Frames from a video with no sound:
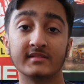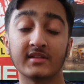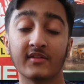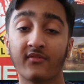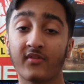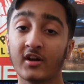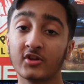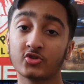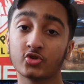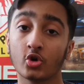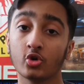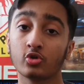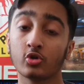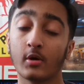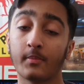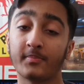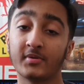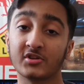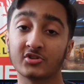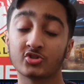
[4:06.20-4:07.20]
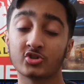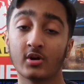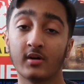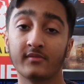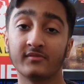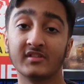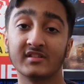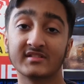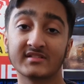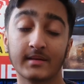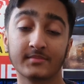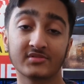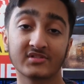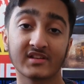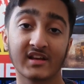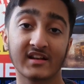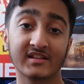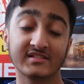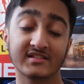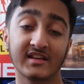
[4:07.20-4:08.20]
If I showed you a picture of the Samsung
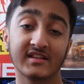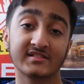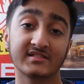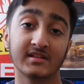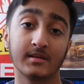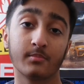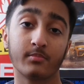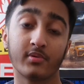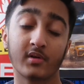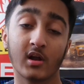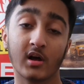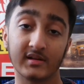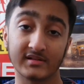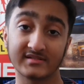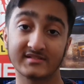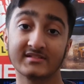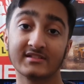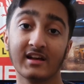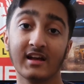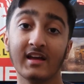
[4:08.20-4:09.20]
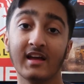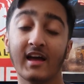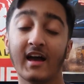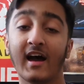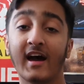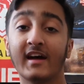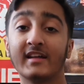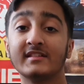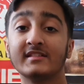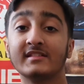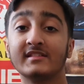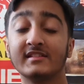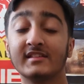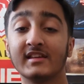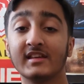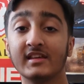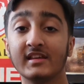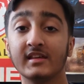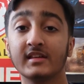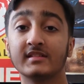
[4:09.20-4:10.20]
Galaxy S10 Plus and
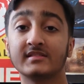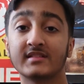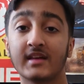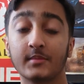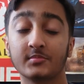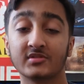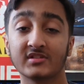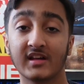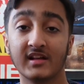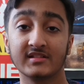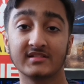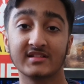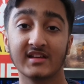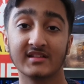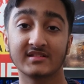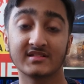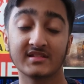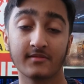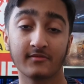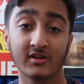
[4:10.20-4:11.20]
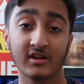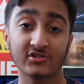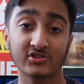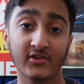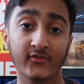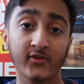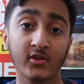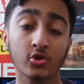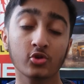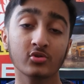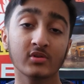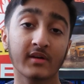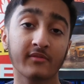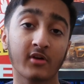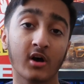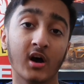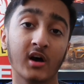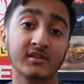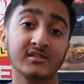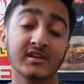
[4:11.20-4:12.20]
the Samsung Galaxy S7 Edge, I think you'd have a
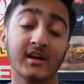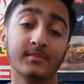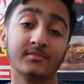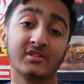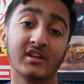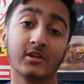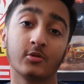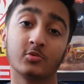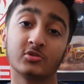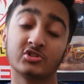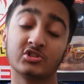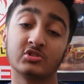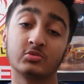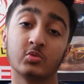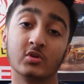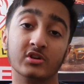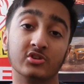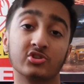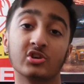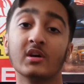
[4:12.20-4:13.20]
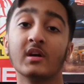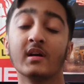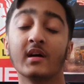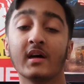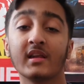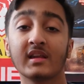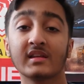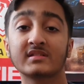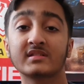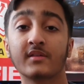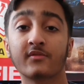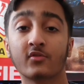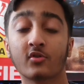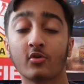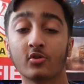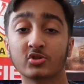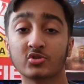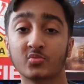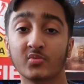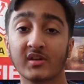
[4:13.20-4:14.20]
hard time telling which is which. Unless, of
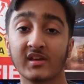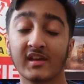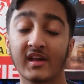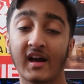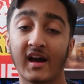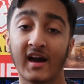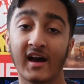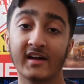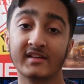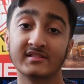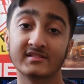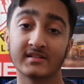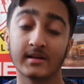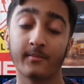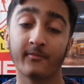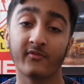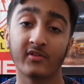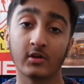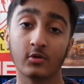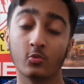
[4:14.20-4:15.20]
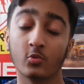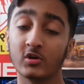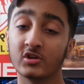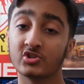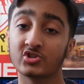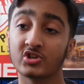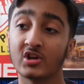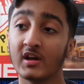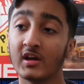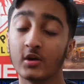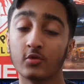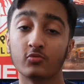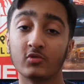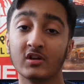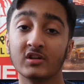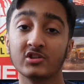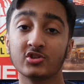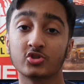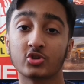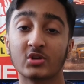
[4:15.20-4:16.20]
course, we had something which
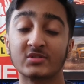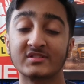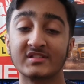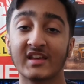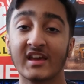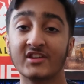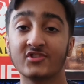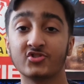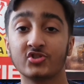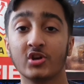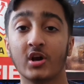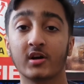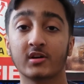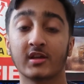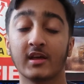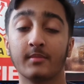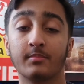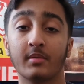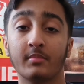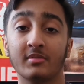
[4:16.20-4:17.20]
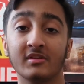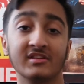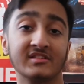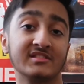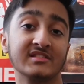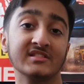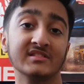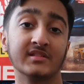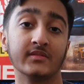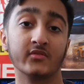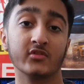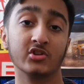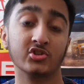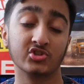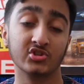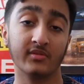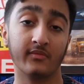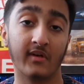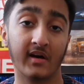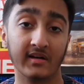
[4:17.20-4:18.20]
really shows the HDR capabilities of
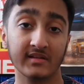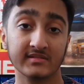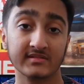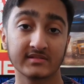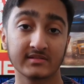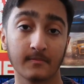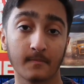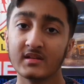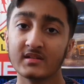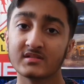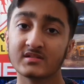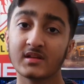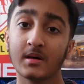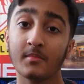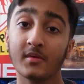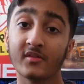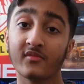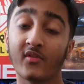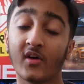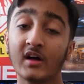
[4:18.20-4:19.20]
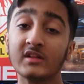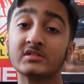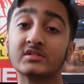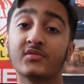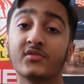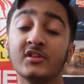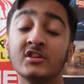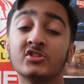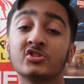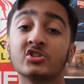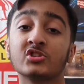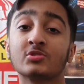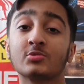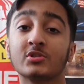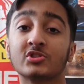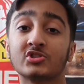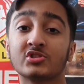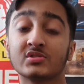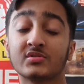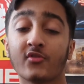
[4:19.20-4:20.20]
each device. Some advanced features
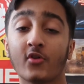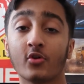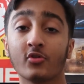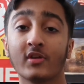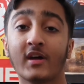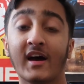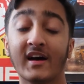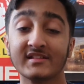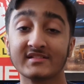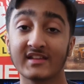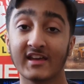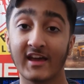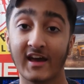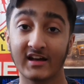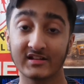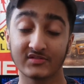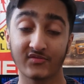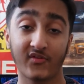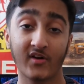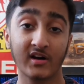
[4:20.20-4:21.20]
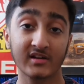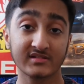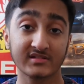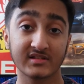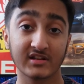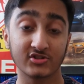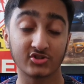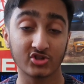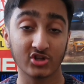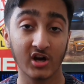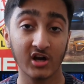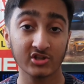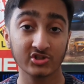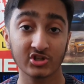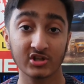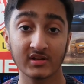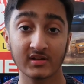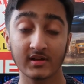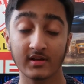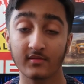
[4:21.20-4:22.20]
which this phone has, it has fast
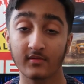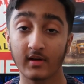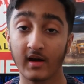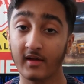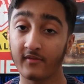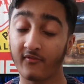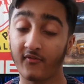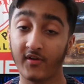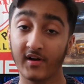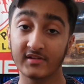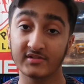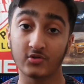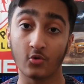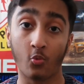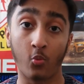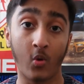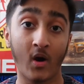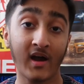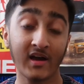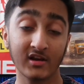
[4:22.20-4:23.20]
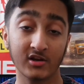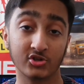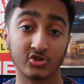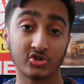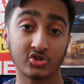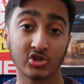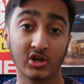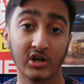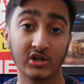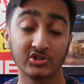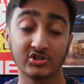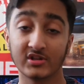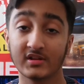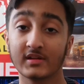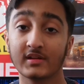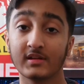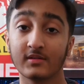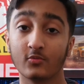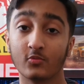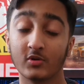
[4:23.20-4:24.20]
charging and fast wireless
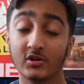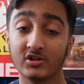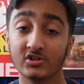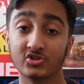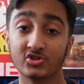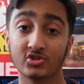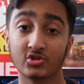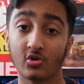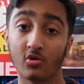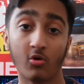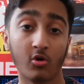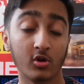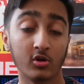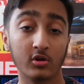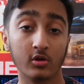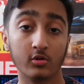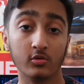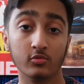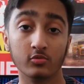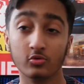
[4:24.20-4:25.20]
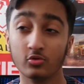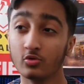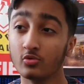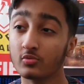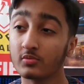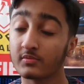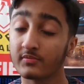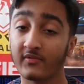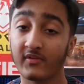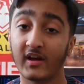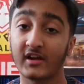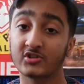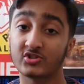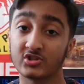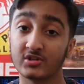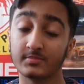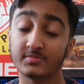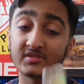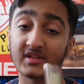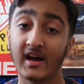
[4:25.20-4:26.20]
charging, which all new
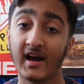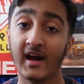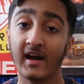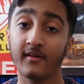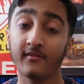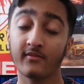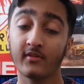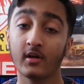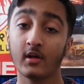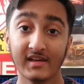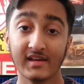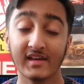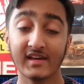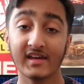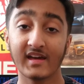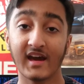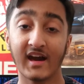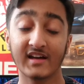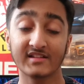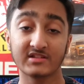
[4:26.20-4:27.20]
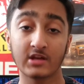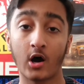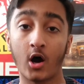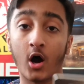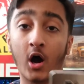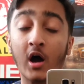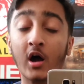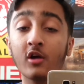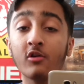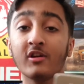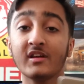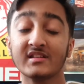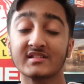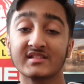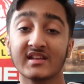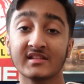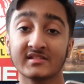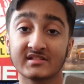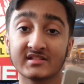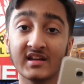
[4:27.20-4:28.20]
flagships have. It has a heart rate
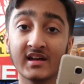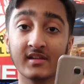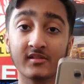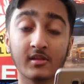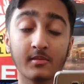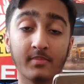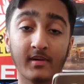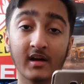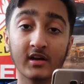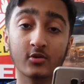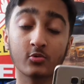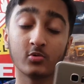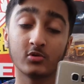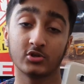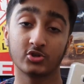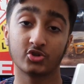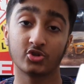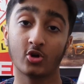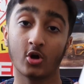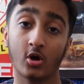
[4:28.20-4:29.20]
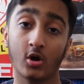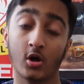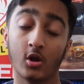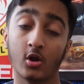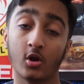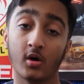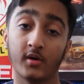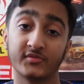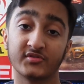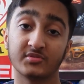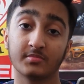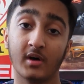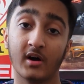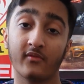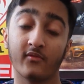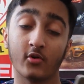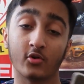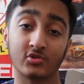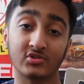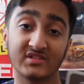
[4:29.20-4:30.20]
sensor at the back, which not a lot of
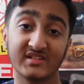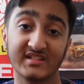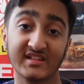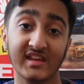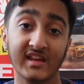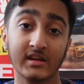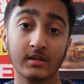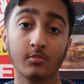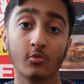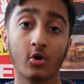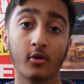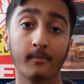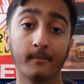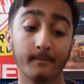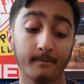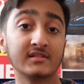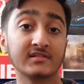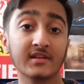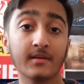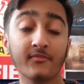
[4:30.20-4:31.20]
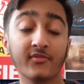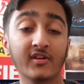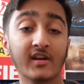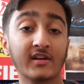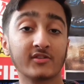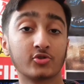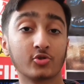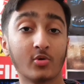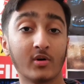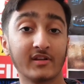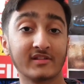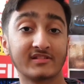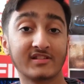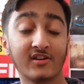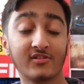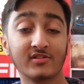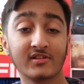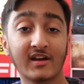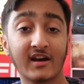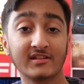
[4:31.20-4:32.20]
smartphones see anymore. Something I do want to
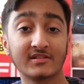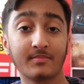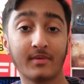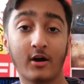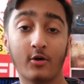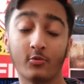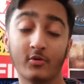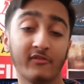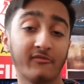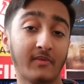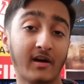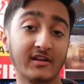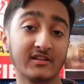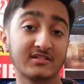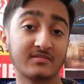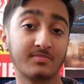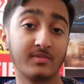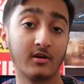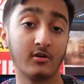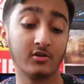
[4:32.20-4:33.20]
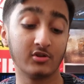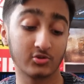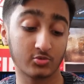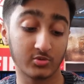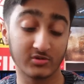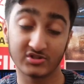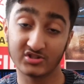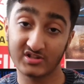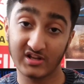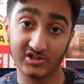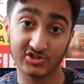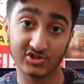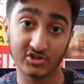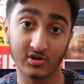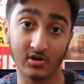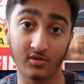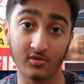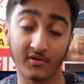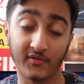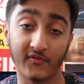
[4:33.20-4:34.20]
tell you guys about with my experience with such an
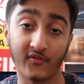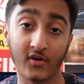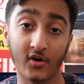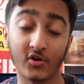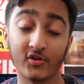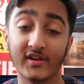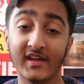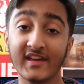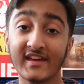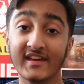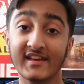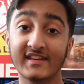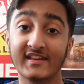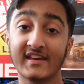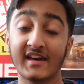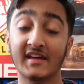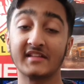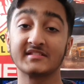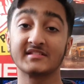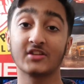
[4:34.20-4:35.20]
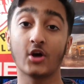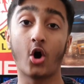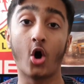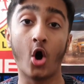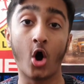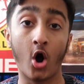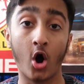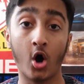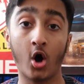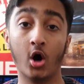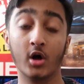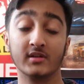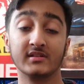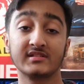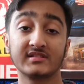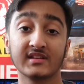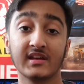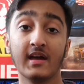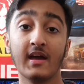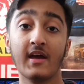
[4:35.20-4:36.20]
old phone, it gets
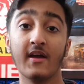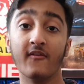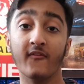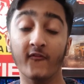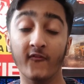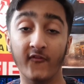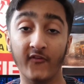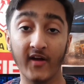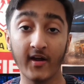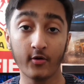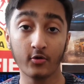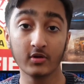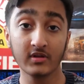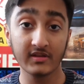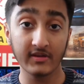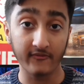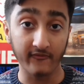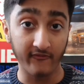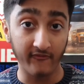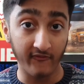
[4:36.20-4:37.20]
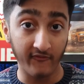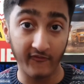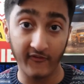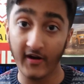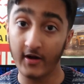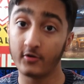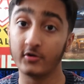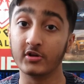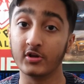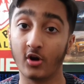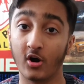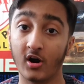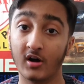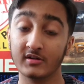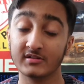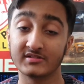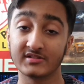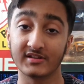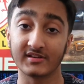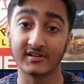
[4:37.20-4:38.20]
hot. Very, very
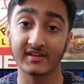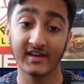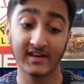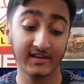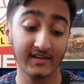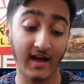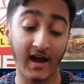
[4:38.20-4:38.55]
hot, okay?